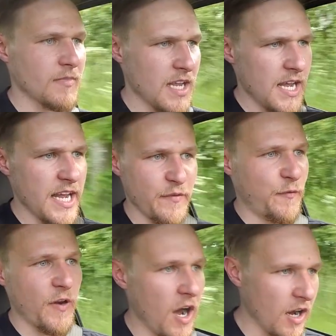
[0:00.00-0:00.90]
It
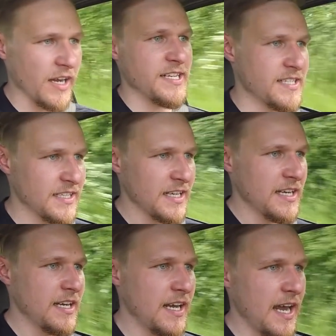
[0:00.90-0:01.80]
flies.
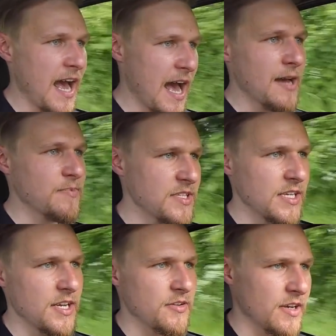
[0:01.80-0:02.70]
It
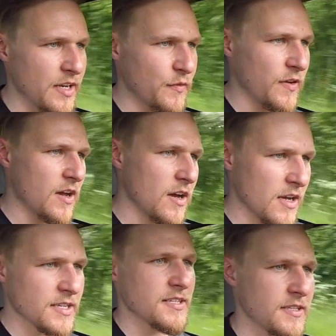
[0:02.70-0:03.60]
absolutely
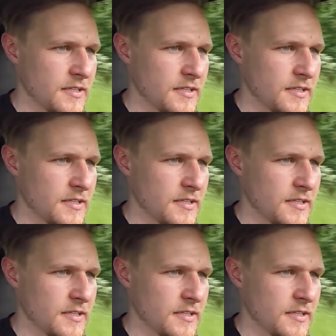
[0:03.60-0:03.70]
flies.